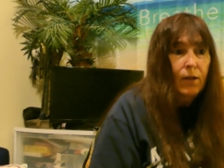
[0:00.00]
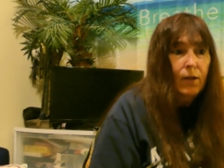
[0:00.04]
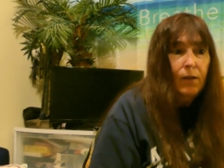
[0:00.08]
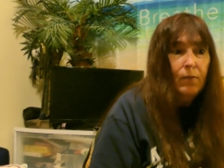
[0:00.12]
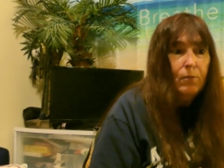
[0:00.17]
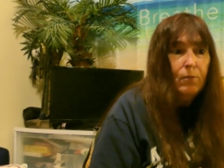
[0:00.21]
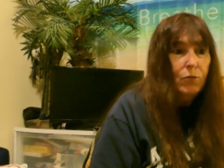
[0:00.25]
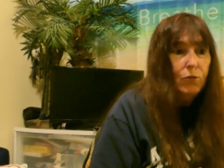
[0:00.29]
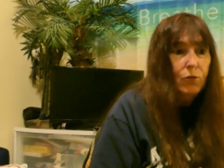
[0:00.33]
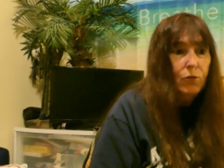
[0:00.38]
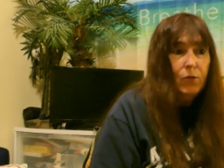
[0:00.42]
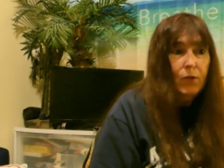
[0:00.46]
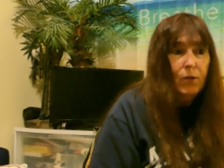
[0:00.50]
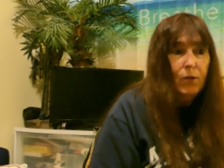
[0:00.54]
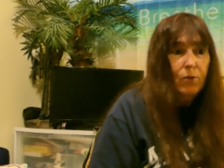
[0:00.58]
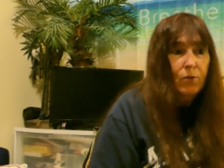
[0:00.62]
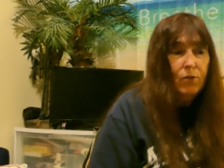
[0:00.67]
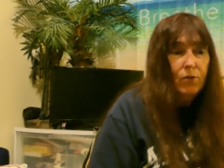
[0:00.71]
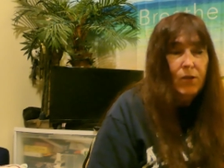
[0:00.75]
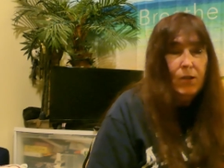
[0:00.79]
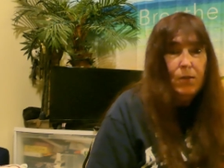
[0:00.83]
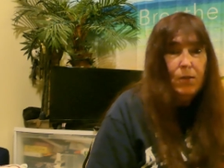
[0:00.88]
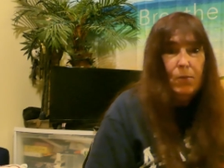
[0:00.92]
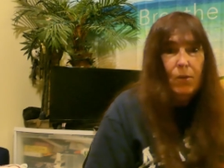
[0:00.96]
I'm sure they were
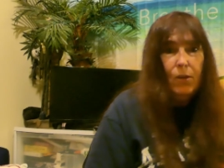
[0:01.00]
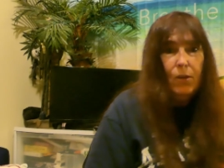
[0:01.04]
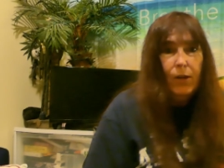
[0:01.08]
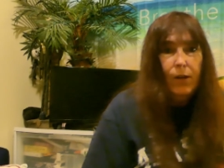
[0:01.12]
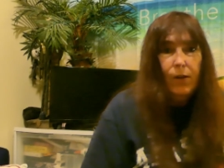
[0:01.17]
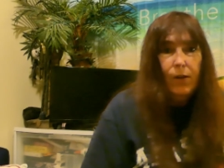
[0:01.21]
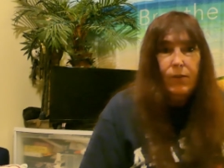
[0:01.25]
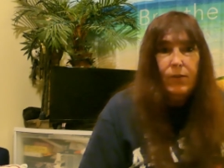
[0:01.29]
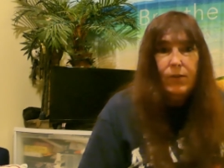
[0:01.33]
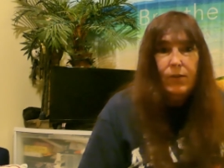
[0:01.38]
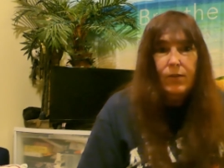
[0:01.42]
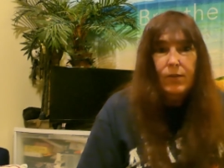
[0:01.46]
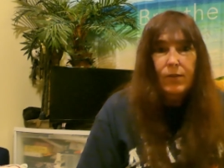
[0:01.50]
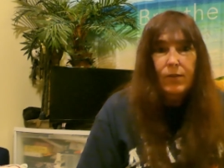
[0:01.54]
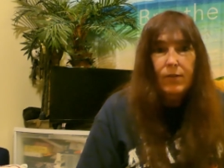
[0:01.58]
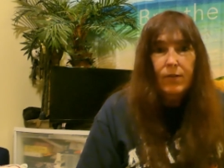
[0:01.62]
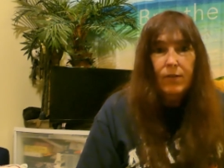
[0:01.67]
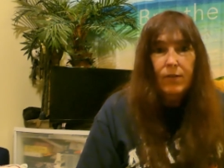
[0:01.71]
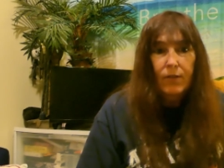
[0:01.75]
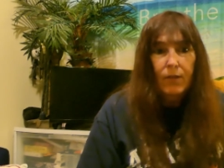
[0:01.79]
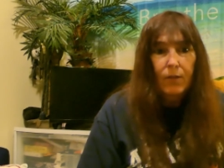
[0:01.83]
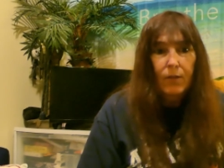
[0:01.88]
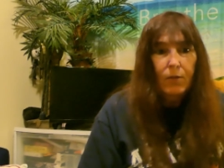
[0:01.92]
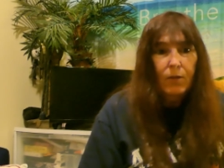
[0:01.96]
steam clouds.
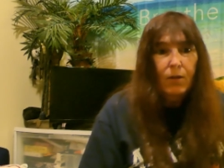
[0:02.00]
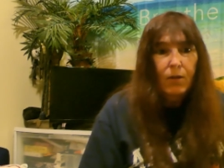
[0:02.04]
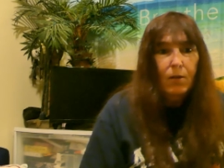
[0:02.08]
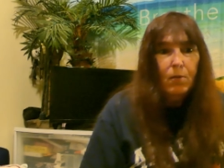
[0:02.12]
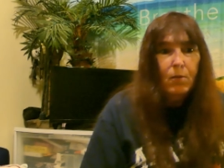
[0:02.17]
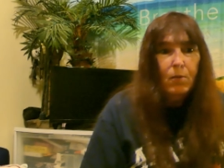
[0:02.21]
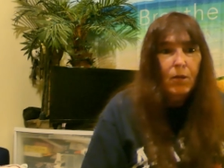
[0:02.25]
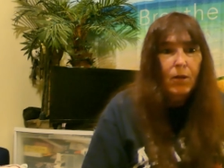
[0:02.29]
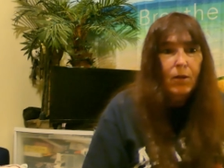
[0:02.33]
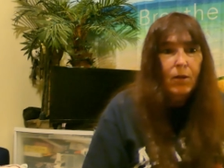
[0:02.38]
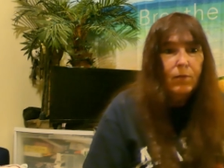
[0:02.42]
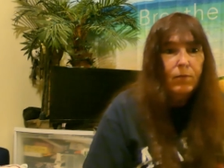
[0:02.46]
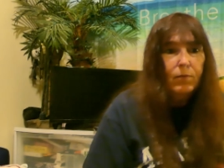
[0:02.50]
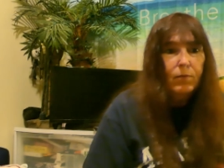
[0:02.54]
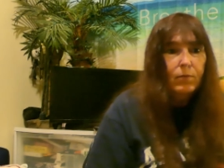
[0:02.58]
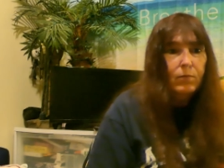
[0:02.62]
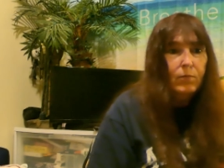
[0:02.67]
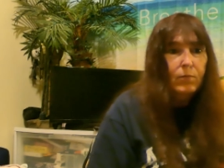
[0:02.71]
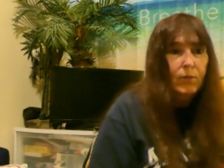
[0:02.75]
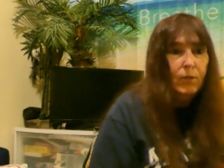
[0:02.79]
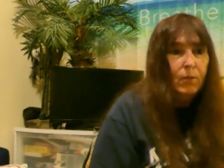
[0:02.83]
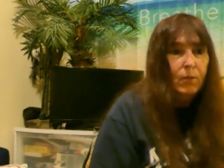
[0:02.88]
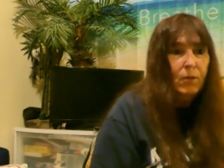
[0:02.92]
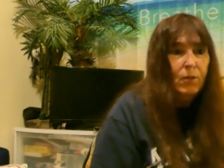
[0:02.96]
that would come out
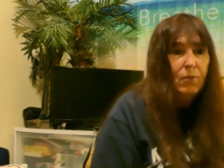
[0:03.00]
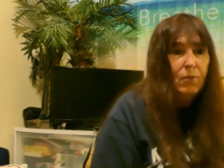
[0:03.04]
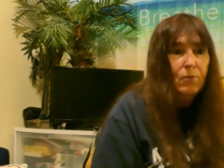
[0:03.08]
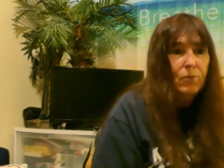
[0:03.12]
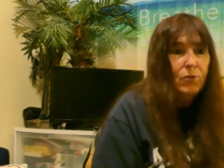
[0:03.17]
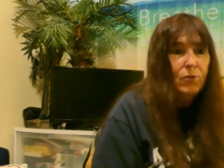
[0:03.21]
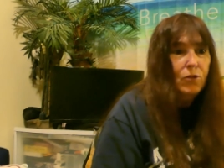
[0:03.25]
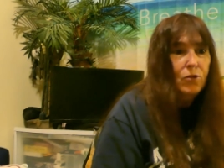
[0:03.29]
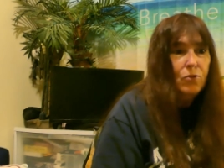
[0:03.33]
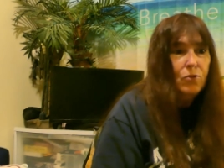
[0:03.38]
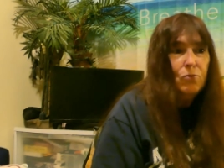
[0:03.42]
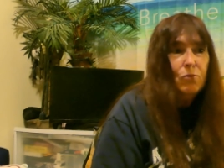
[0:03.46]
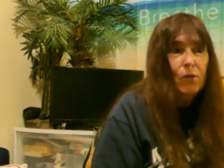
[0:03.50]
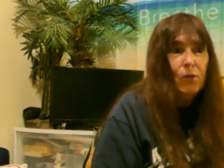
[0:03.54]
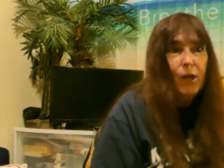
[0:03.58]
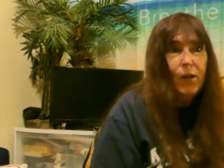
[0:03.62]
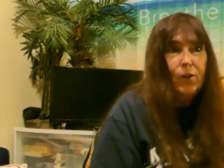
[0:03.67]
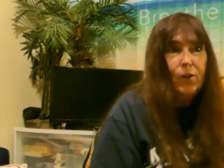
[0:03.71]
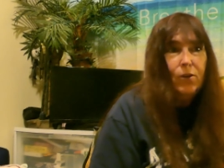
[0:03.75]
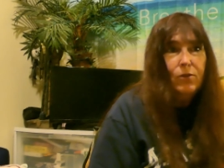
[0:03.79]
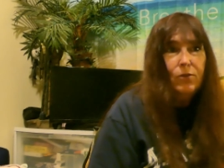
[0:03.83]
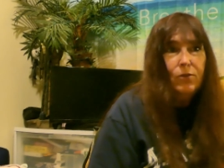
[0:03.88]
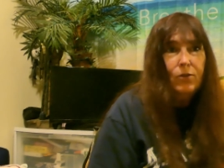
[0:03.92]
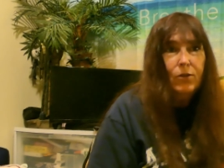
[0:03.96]
to be just right
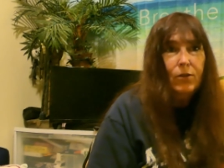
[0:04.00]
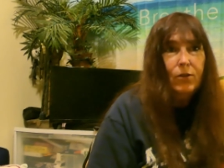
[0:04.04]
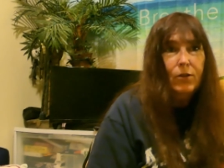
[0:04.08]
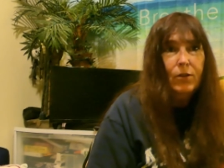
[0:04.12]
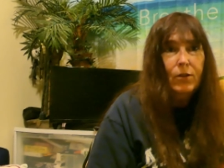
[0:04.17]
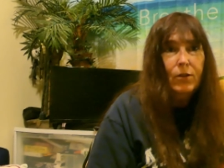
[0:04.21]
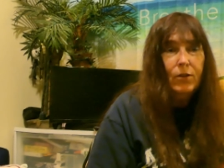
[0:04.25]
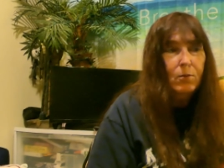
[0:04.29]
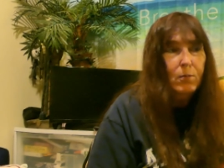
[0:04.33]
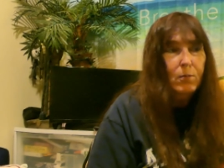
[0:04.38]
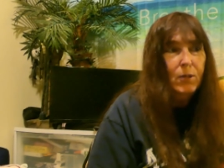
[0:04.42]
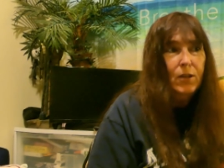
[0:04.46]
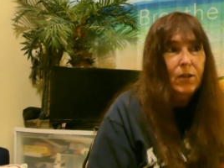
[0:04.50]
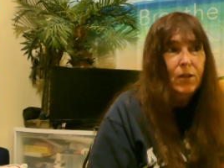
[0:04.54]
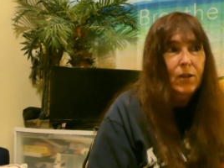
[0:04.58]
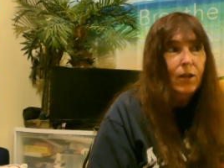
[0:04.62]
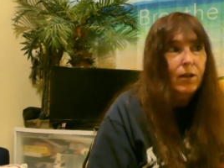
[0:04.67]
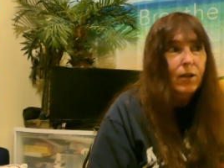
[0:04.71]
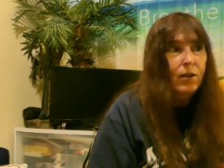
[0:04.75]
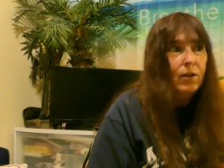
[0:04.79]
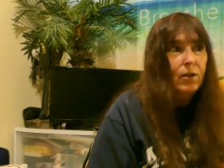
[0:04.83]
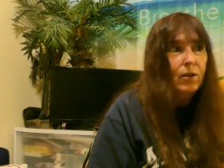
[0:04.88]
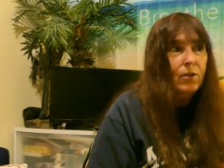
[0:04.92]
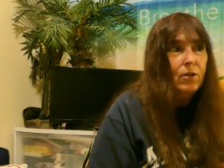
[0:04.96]
over. There'd be
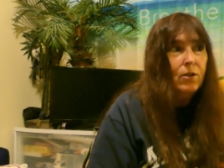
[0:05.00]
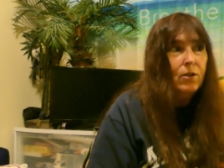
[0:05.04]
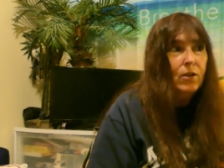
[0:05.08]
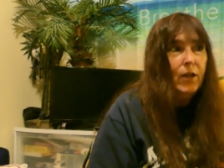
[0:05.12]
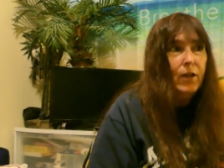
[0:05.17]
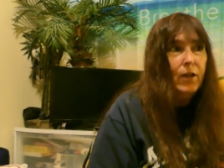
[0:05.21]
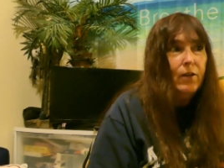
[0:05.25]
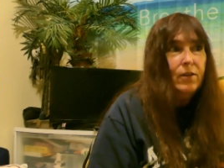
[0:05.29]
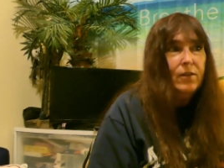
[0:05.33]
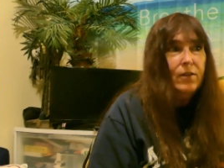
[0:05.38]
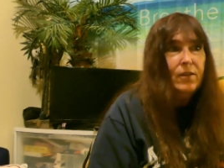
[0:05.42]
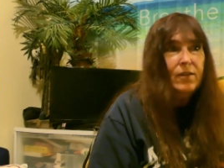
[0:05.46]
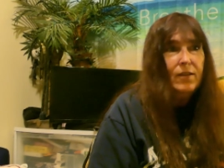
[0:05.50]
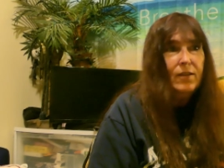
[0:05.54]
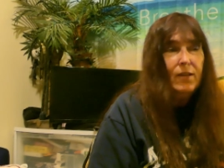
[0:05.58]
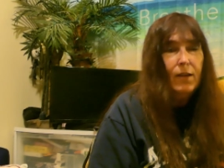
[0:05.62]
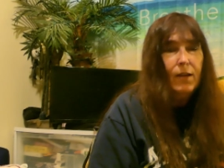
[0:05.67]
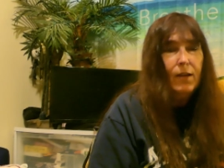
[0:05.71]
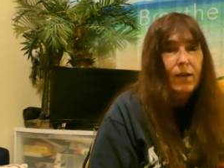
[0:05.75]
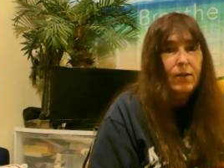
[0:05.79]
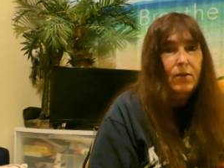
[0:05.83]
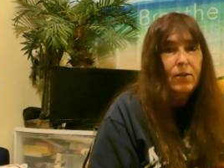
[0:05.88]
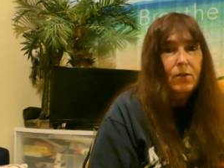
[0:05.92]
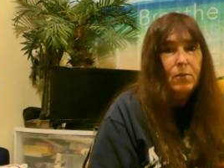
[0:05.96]
not another cloud in the
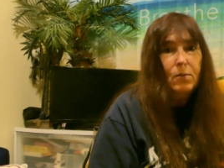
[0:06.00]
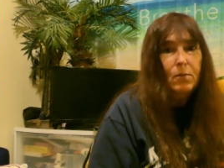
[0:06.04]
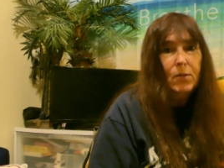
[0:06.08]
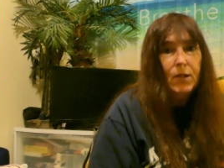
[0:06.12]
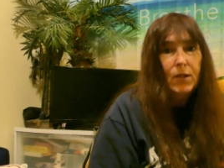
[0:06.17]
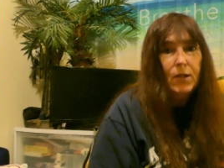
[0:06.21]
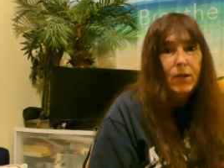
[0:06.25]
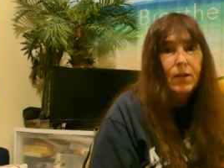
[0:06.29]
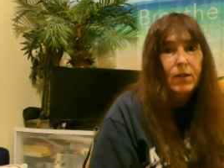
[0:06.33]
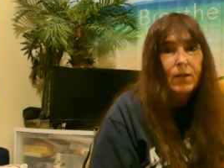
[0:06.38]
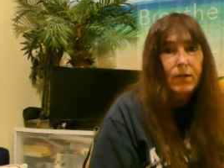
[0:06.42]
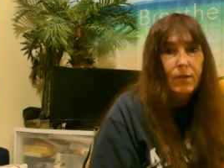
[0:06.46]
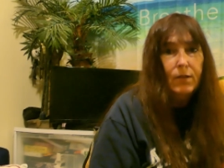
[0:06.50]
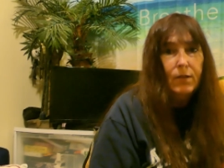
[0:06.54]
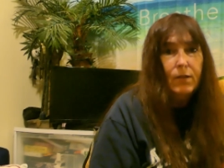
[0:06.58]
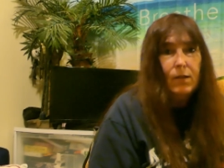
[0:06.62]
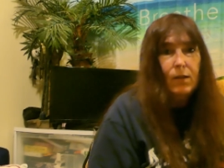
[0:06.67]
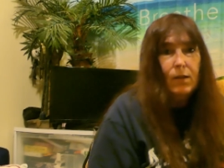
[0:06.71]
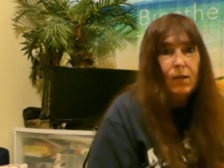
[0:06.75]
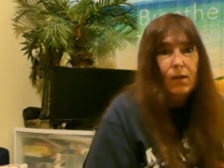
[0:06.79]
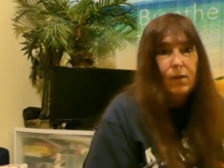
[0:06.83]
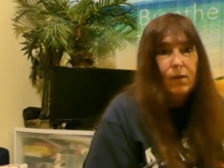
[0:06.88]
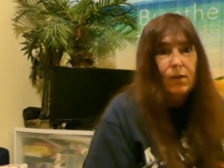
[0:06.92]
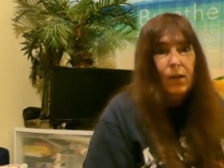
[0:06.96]
sky, and there would be
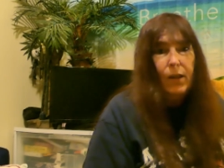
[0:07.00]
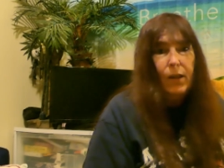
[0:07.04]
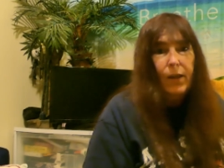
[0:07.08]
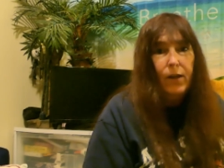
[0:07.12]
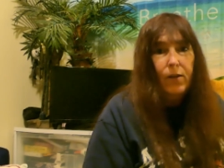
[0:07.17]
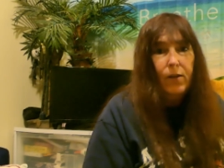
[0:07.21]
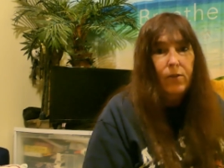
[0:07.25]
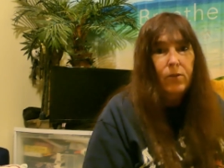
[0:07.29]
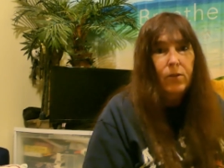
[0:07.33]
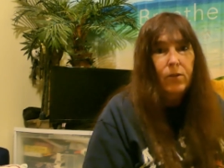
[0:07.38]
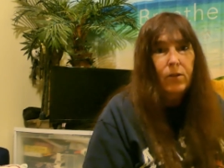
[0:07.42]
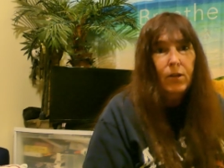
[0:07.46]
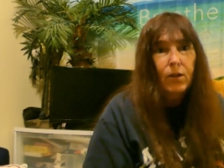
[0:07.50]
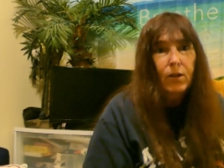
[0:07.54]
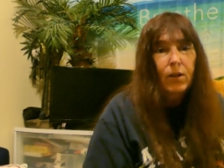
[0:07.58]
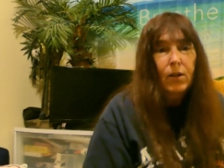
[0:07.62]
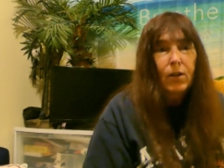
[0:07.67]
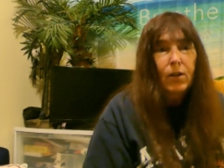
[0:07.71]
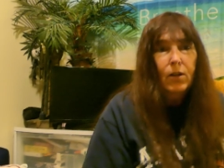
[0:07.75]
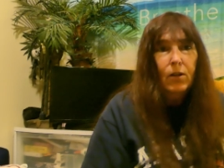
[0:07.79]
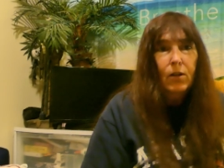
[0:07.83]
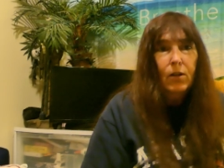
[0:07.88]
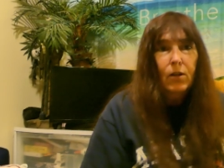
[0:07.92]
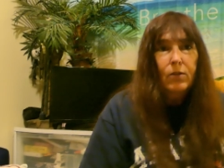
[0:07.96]
a cloud
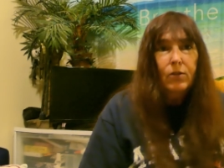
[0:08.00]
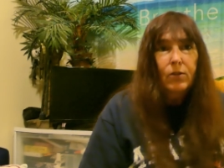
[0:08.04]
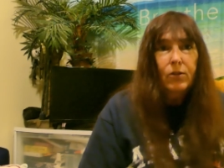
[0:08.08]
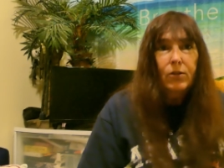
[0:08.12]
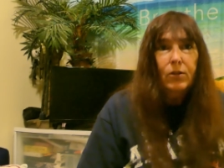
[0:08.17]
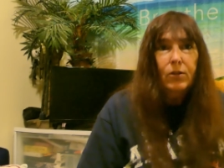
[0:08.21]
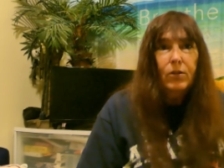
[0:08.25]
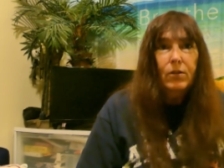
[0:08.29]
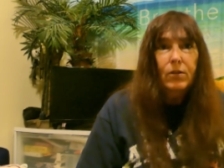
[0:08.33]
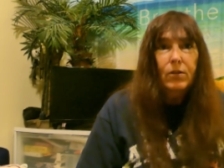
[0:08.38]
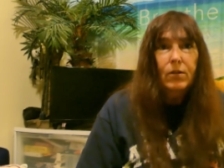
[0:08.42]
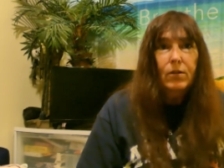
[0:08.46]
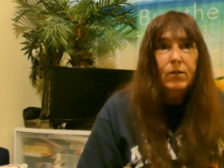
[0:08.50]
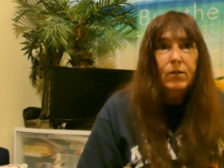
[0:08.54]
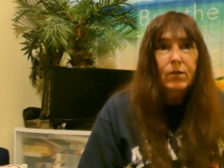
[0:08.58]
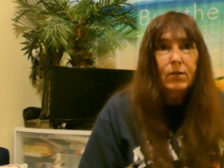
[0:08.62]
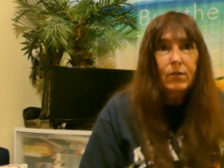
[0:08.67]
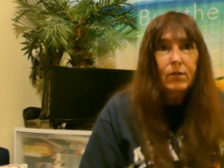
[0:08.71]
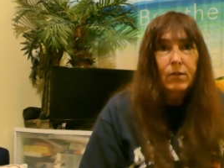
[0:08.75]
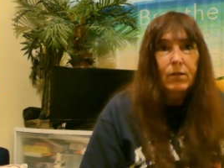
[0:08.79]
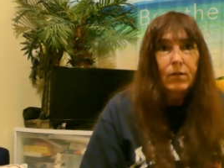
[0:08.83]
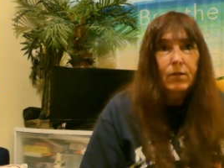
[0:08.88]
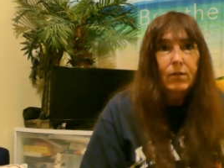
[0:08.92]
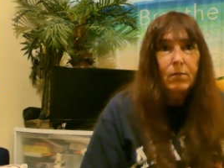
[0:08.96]
over
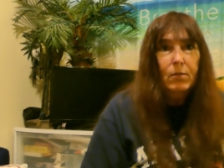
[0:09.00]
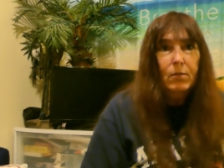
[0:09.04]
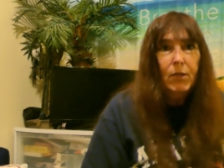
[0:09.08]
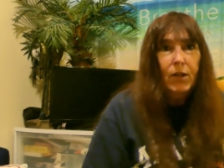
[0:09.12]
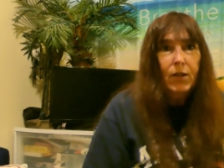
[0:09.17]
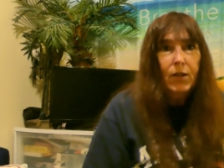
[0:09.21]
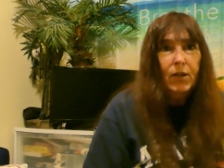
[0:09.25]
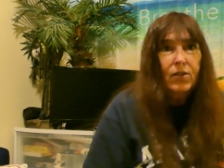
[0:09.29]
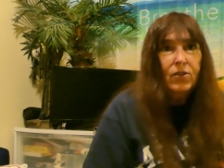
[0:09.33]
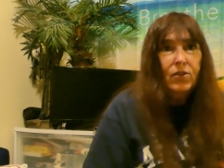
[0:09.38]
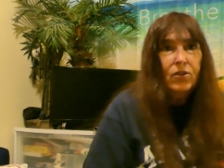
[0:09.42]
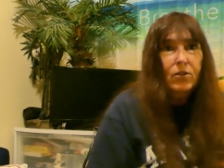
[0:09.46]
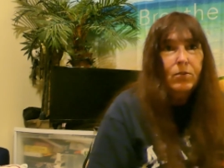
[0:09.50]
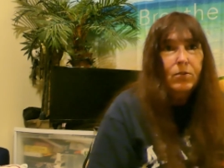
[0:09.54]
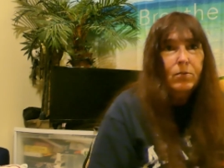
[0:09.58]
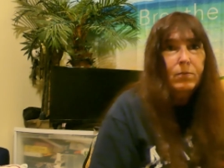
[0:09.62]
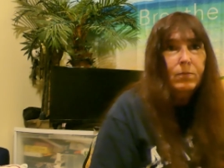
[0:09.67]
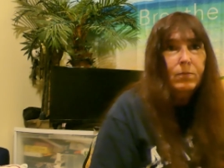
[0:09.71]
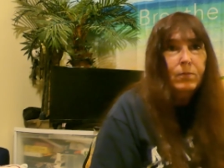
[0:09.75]
Mount Edgecumbe.